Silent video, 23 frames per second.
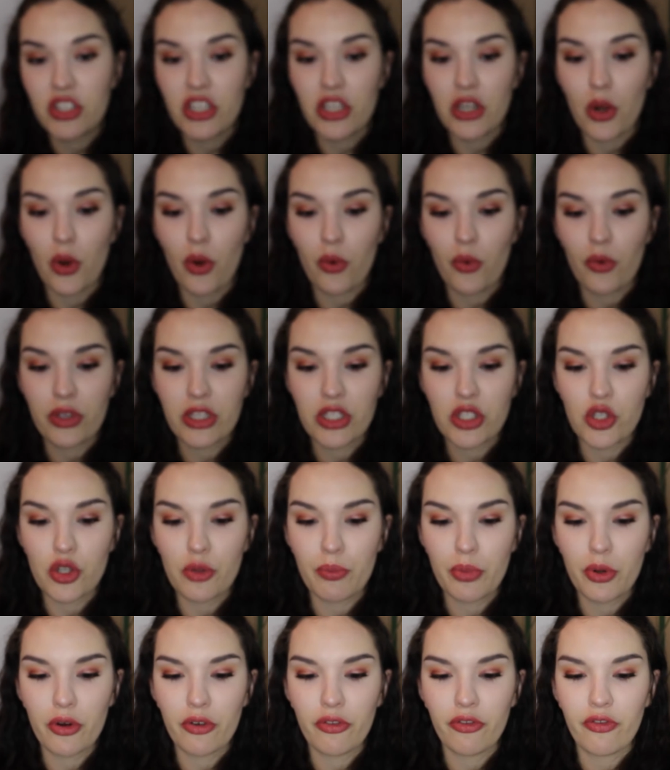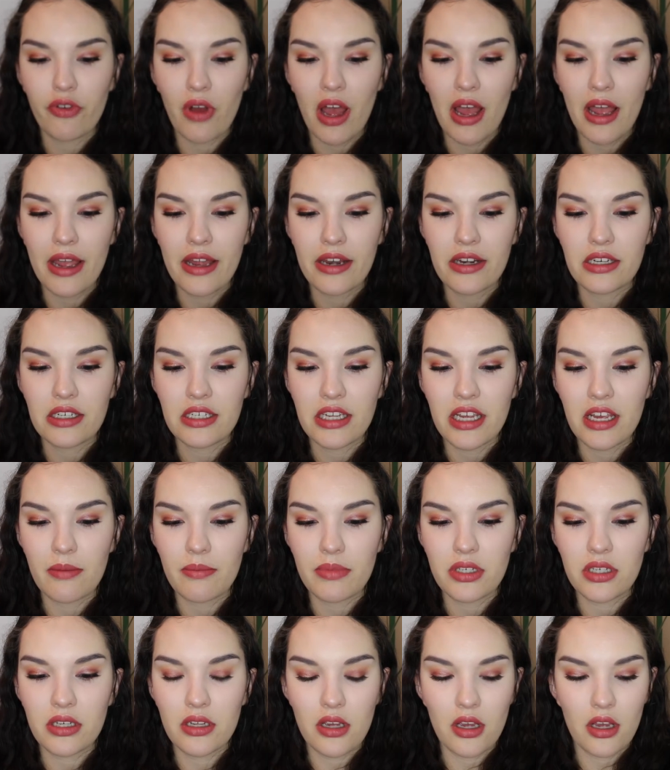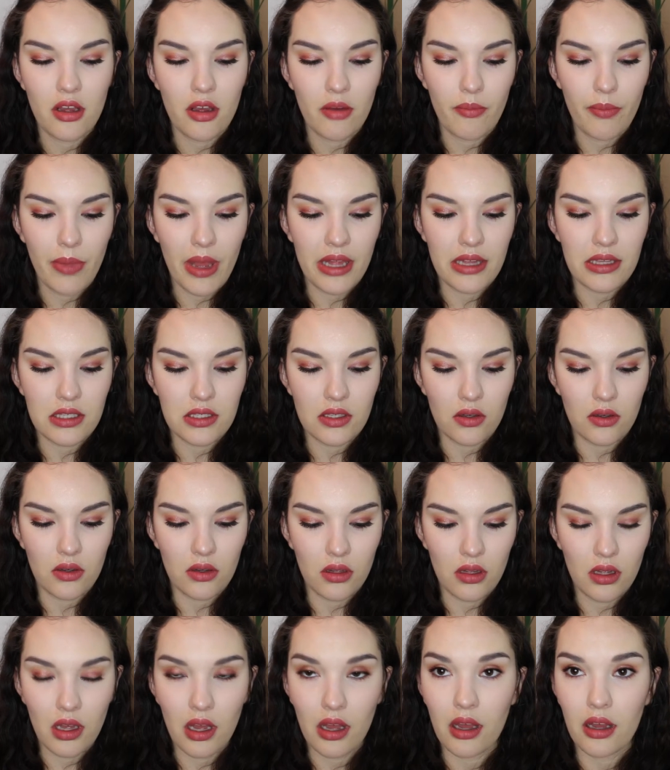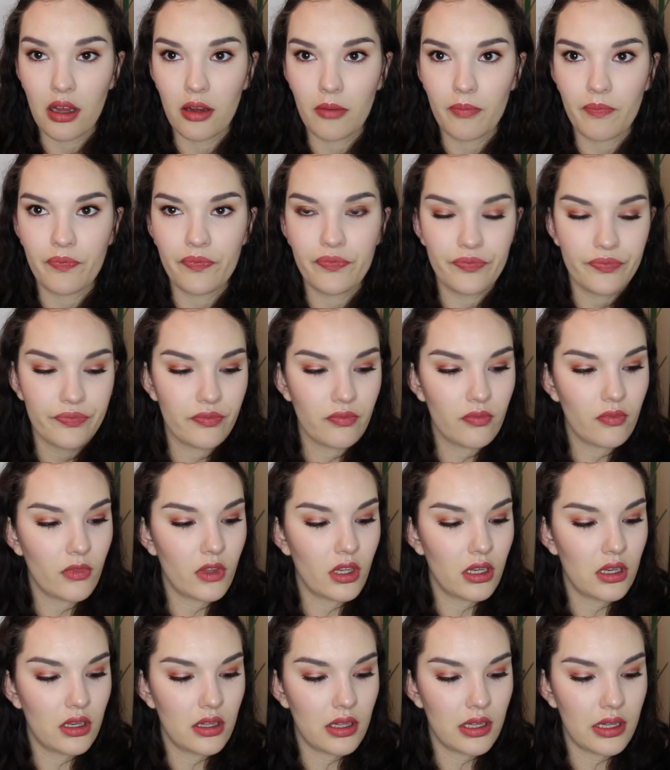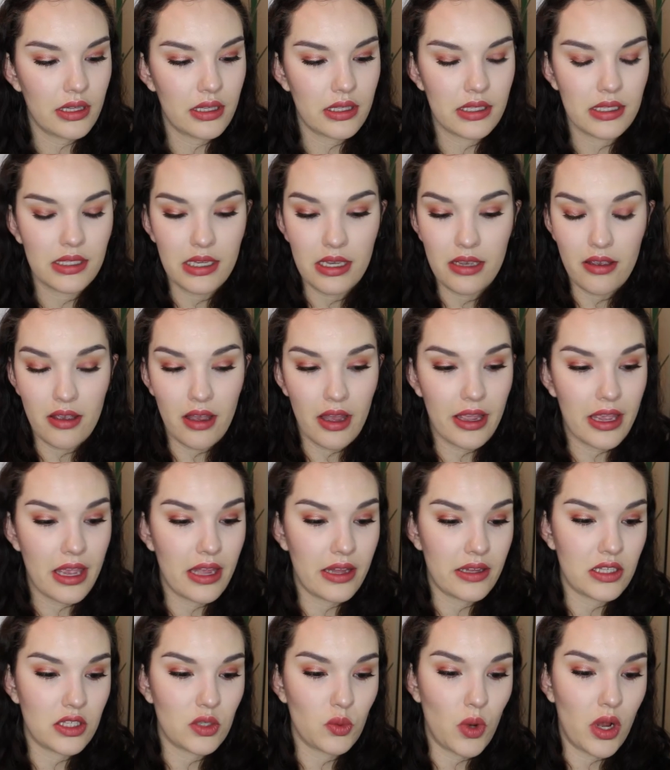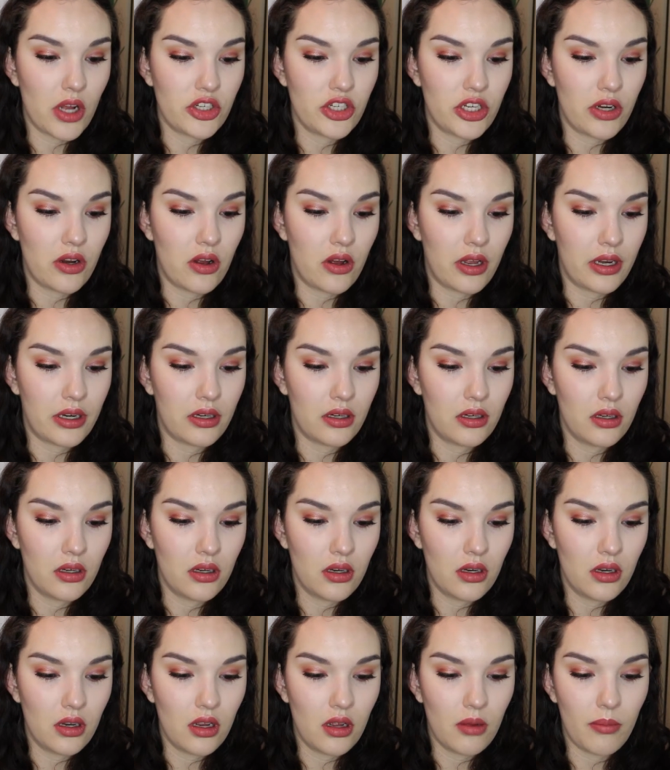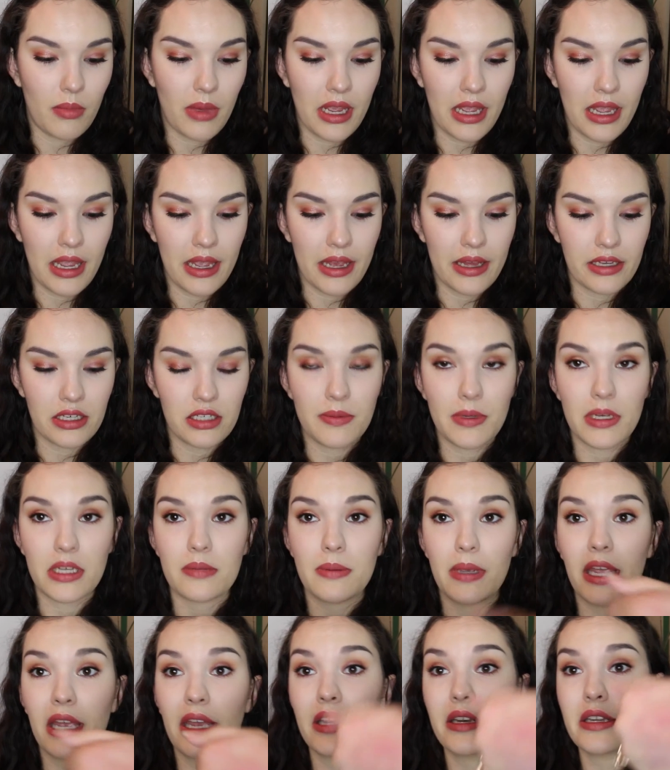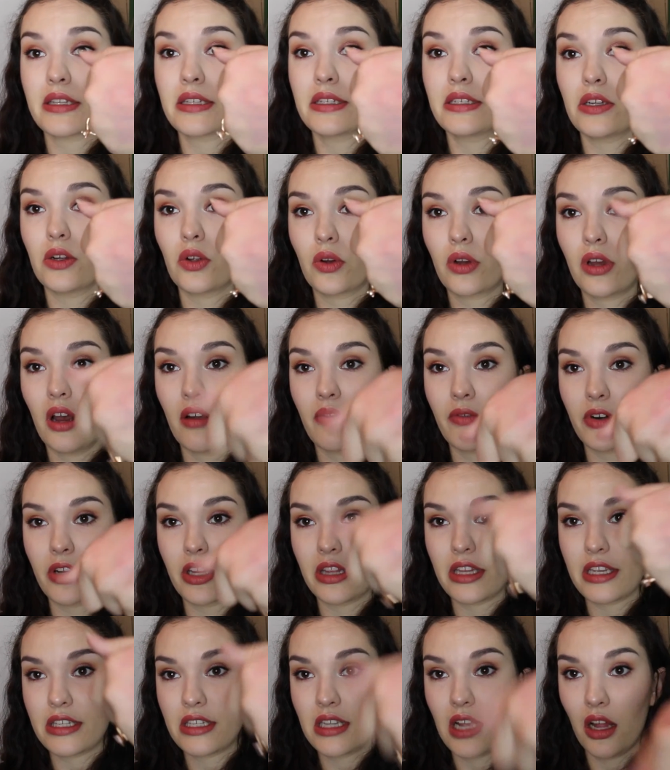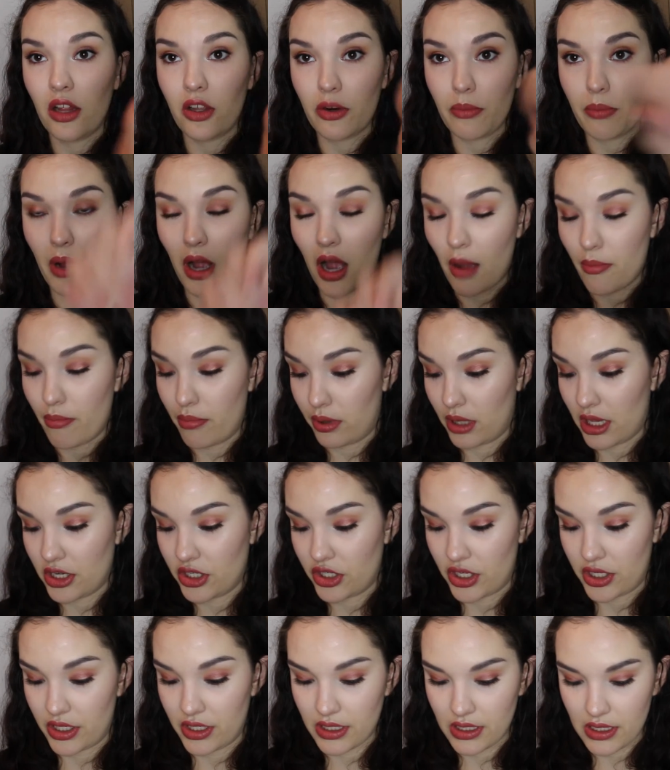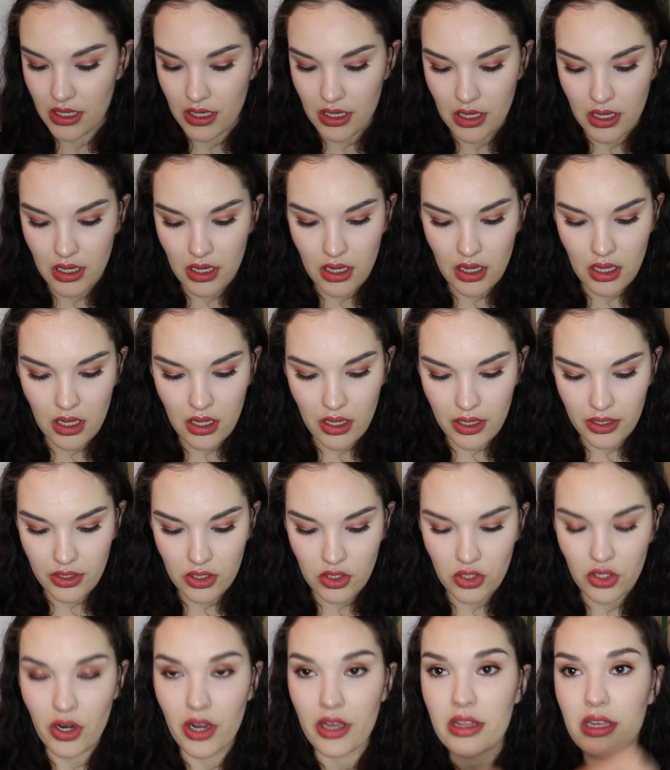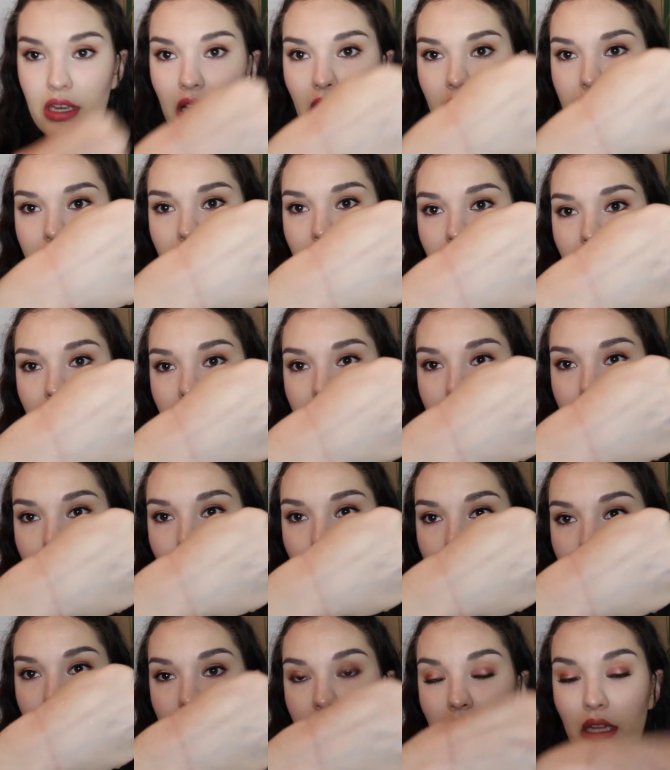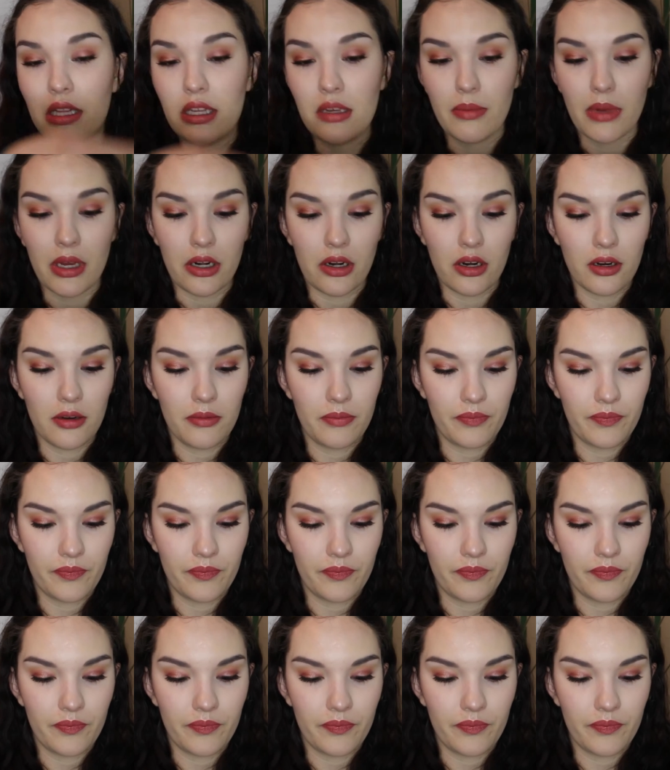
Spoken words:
you know, super fine tipped pencil. Let's see, I can't swatch it on my hand because my hand is still covered in these Colourpop blushes. Let's try the other hand, this one's slightly better.